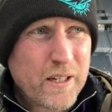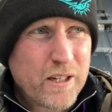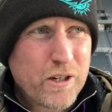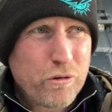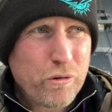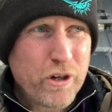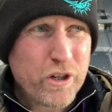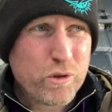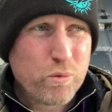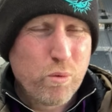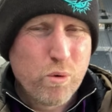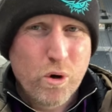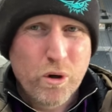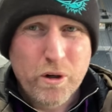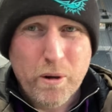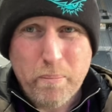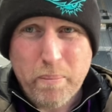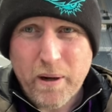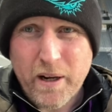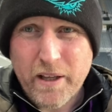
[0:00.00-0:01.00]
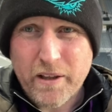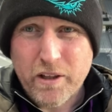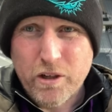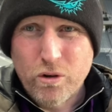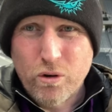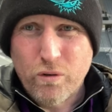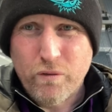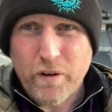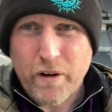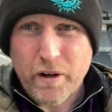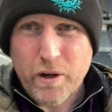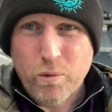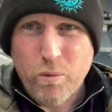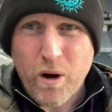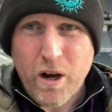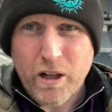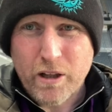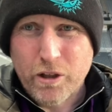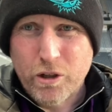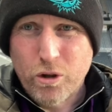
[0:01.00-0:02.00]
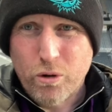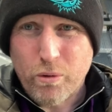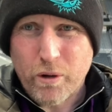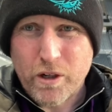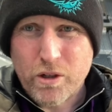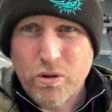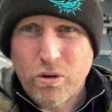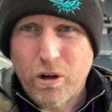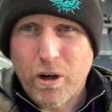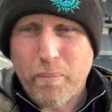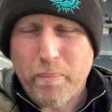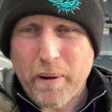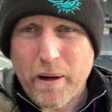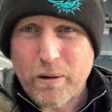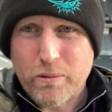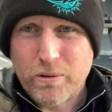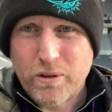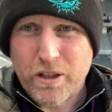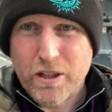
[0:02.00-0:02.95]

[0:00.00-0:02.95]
Chris Wood, a player they know very well, they know what he's all about,